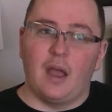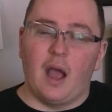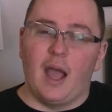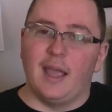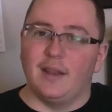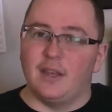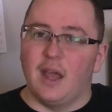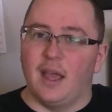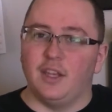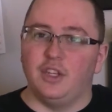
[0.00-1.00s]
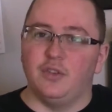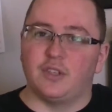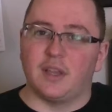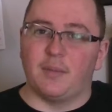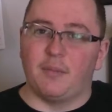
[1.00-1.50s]
had used
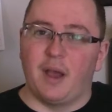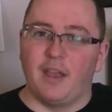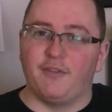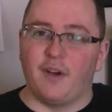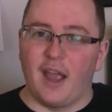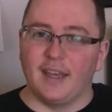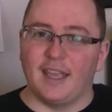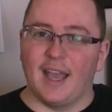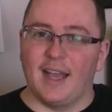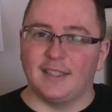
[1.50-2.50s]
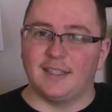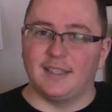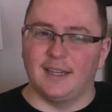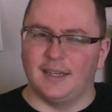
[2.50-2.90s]
some of my fine cast